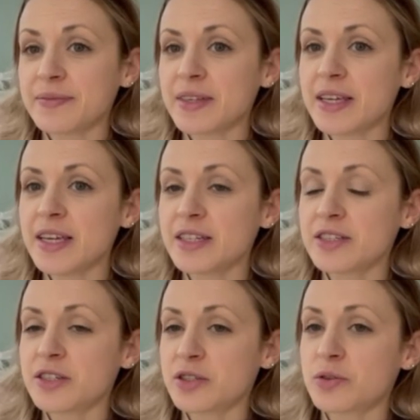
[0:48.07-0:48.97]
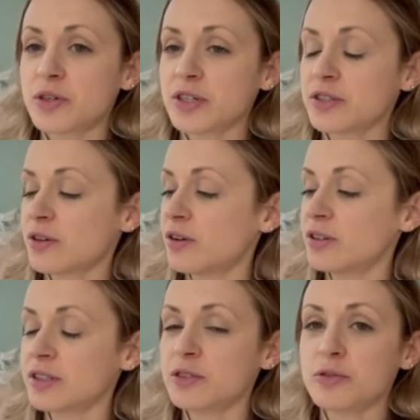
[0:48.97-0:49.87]
heat destroys all
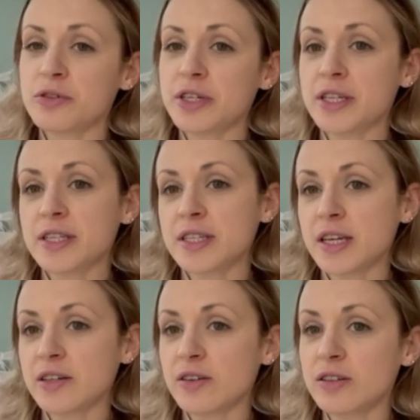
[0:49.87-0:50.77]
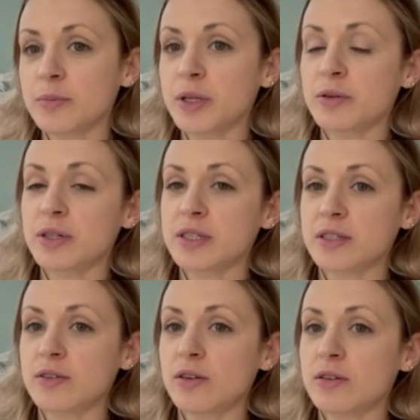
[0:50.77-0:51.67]
the nutrients and all the minerals
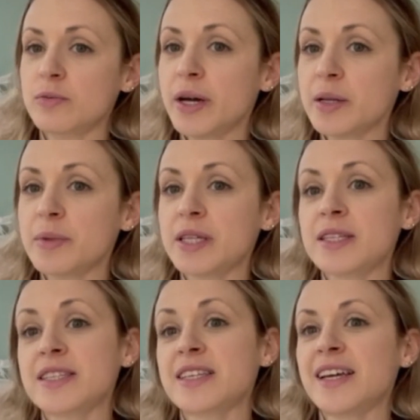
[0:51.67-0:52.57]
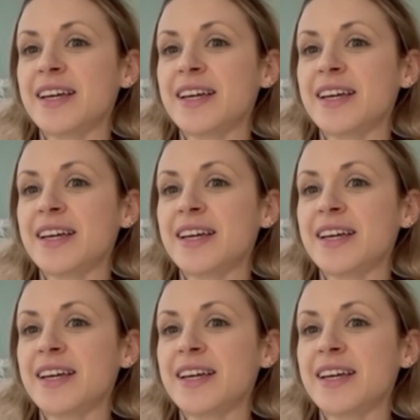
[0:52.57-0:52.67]
and all the vitamins,